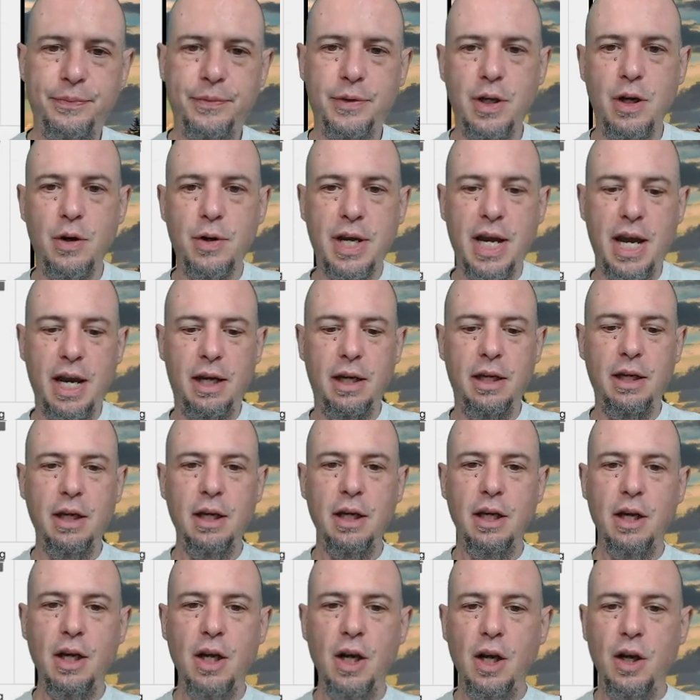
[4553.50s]
Okay,
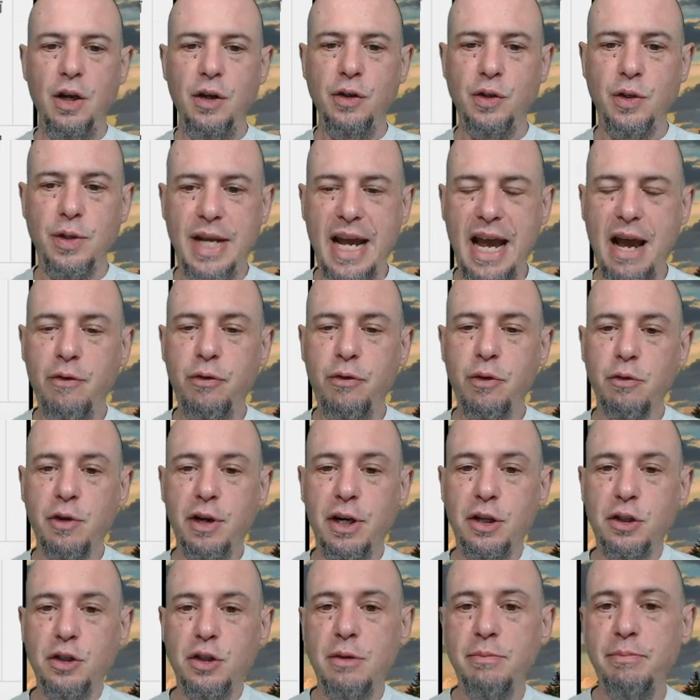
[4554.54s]
so now if we run
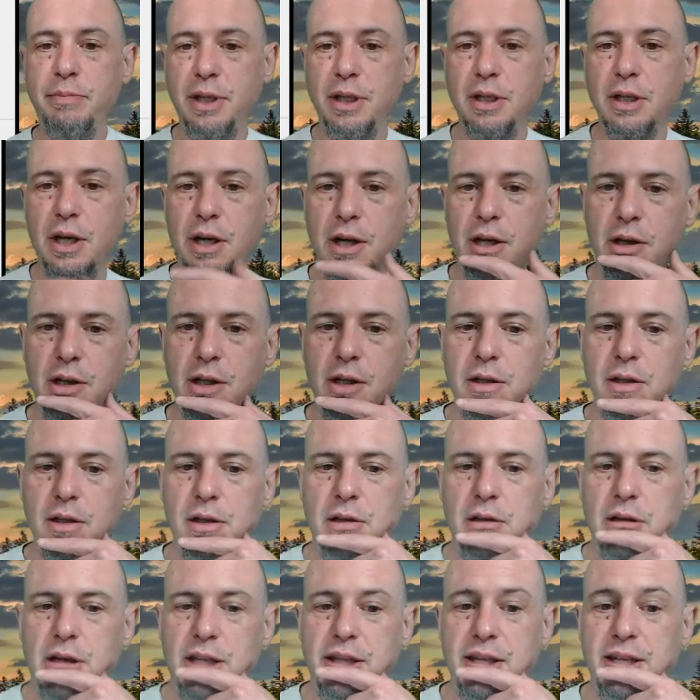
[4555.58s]
it, it shouldn't be null.
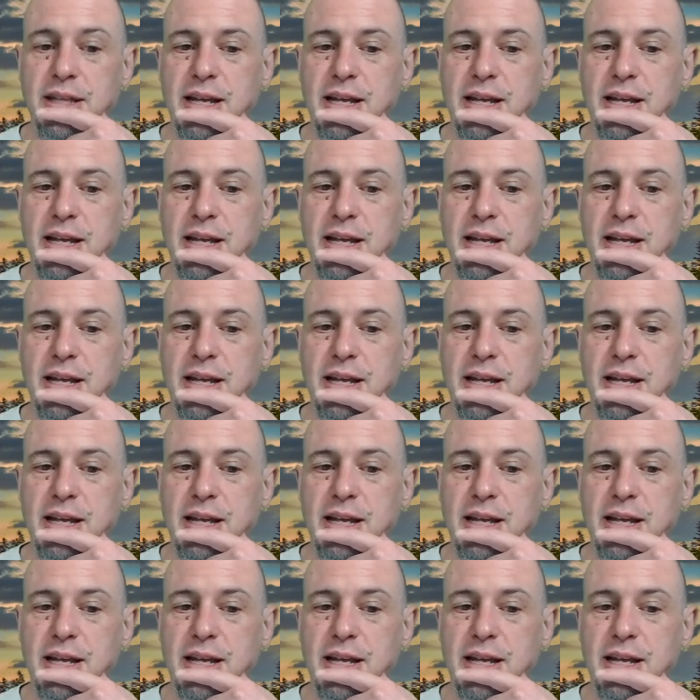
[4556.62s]
I think